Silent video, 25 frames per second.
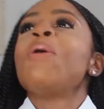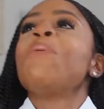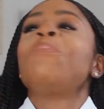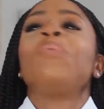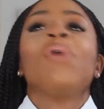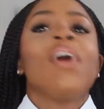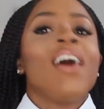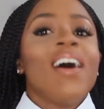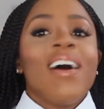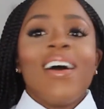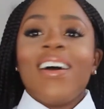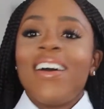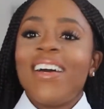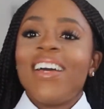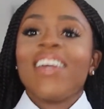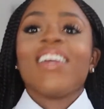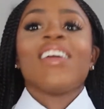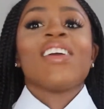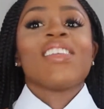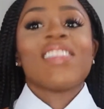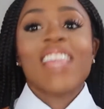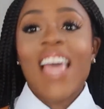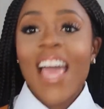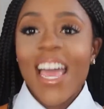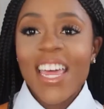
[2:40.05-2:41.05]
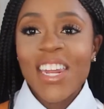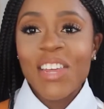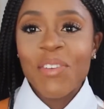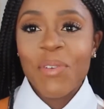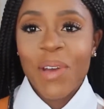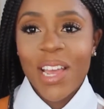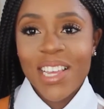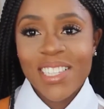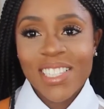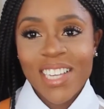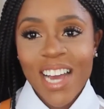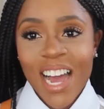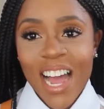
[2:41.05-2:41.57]
But
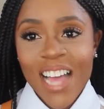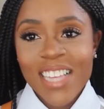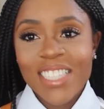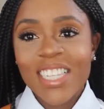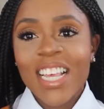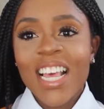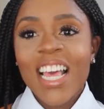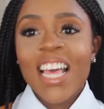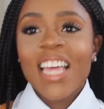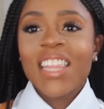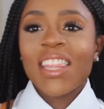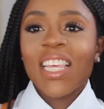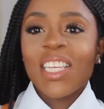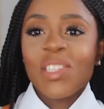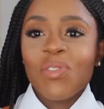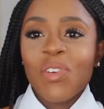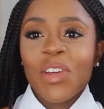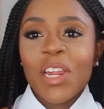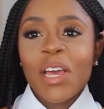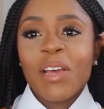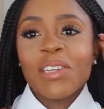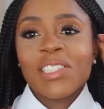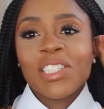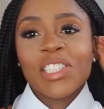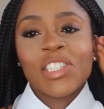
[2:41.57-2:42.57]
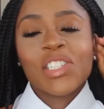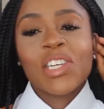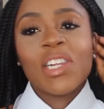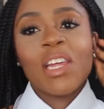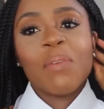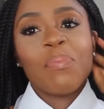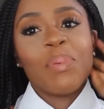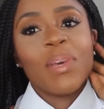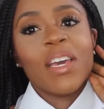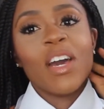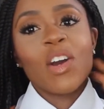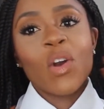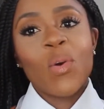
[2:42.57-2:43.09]
anyways, guys, this video is just going
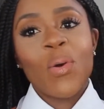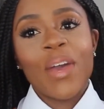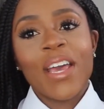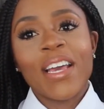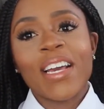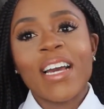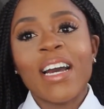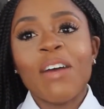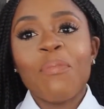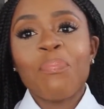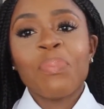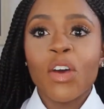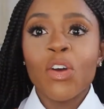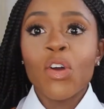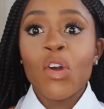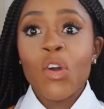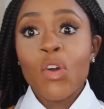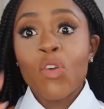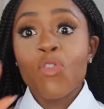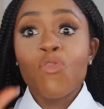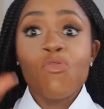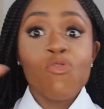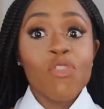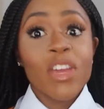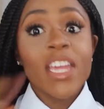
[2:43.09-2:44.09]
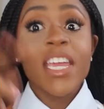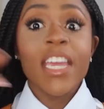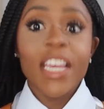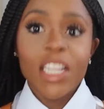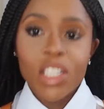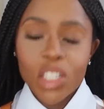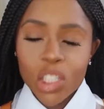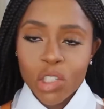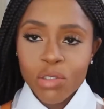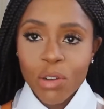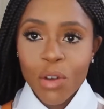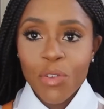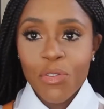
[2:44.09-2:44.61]
to be a quick uh,
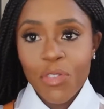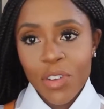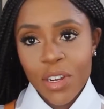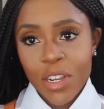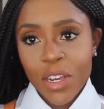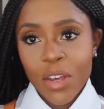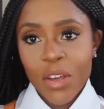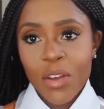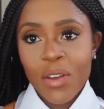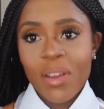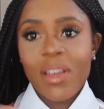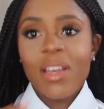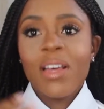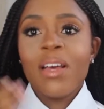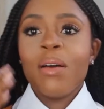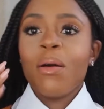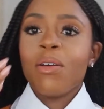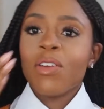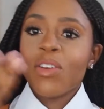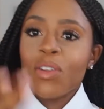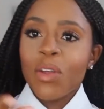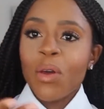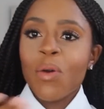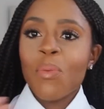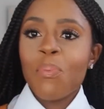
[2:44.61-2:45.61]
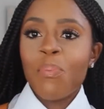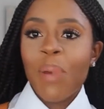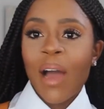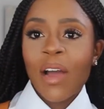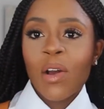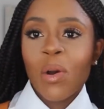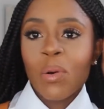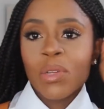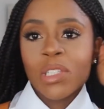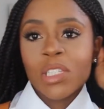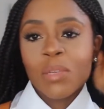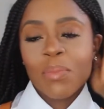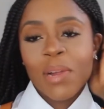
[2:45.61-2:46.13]
re-intro video, you know,
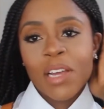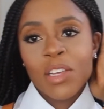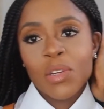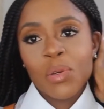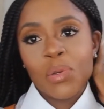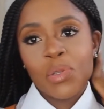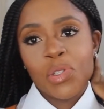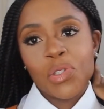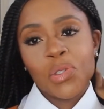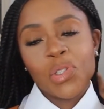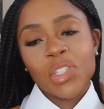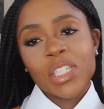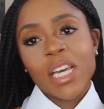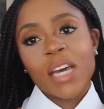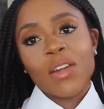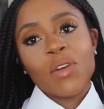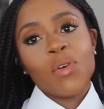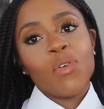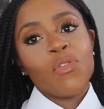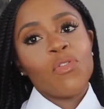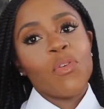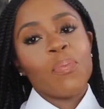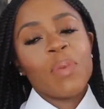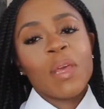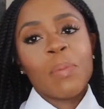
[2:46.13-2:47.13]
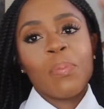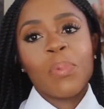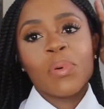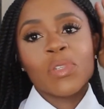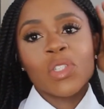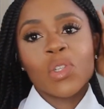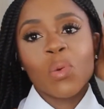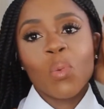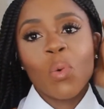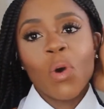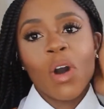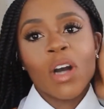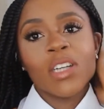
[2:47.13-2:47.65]
back onto my YouTube channel for people
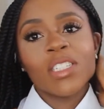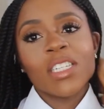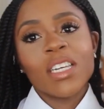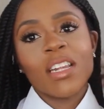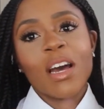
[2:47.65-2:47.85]
to watch.